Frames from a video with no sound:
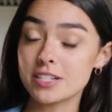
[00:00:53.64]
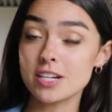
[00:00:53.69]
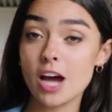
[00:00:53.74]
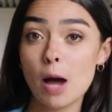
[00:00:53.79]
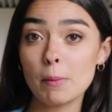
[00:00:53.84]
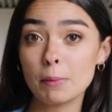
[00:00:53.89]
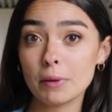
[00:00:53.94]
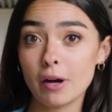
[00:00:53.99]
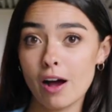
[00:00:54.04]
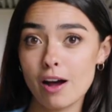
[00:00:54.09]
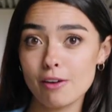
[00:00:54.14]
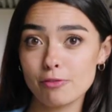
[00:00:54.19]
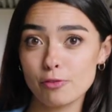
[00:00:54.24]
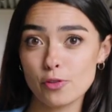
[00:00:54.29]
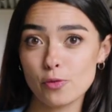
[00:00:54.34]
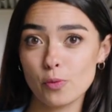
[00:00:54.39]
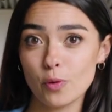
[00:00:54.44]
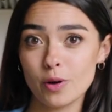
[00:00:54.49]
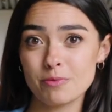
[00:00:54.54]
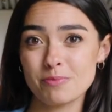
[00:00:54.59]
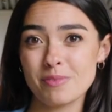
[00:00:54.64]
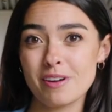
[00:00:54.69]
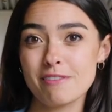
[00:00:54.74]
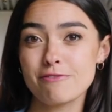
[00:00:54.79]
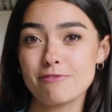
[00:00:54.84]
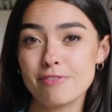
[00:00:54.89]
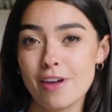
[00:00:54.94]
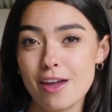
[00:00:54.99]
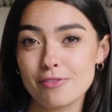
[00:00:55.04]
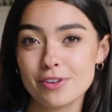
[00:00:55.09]
top it off with one of my
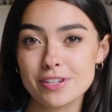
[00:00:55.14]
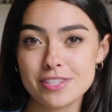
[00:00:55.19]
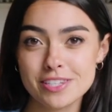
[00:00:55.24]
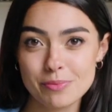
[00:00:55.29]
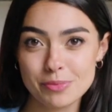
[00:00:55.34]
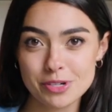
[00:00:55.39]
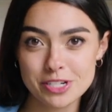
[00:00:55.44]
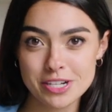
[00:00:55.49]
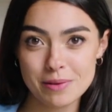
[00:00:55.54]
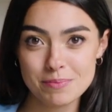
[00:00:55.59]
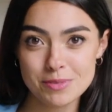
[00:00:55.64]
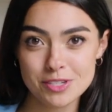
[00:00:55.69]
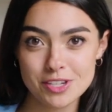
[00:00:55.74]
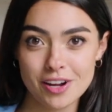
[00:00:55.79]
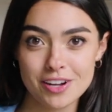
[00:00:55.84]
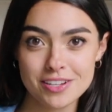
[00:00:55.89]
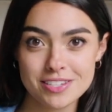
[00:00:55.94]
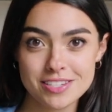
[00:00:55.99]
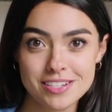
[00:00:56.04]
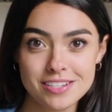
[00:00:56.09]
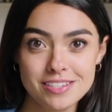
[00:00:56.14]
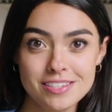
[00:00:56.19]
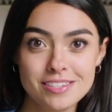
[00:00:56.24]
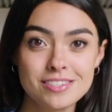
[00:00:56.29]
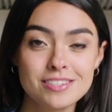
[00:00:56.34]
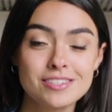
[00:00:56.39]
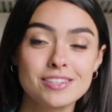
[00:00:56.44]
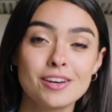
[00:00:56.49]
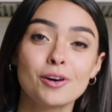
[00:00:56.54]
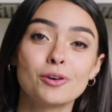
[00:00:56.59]
favorite summertime sauces,
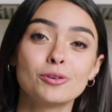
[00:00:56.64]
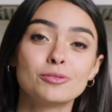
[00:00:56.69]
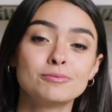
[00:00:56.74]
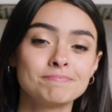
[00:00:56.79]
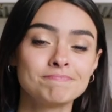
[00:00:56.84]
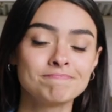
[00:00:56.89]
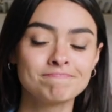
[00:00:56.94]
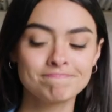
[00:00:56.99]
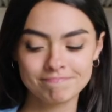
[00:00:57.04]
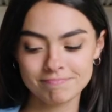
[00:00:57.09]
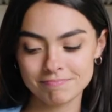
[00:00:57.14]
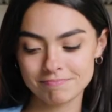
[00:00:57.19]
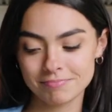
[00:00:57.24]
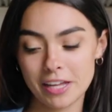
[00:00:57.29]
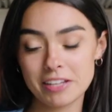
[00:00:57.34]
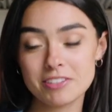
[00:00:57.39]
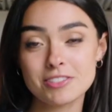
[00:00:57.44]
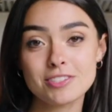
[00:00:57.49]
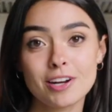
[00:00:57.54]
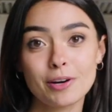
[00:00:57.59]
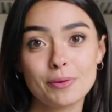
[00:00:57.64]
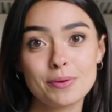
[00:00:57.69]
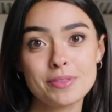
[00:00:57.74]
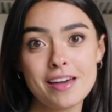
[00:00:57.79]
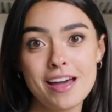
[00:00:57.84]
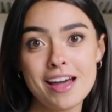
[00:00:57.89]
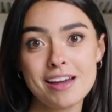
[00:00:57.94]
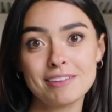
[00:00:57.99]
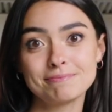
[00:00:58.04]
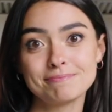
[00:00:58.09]
so let's start with
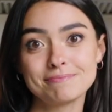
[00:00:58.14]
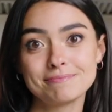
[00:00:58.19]
that.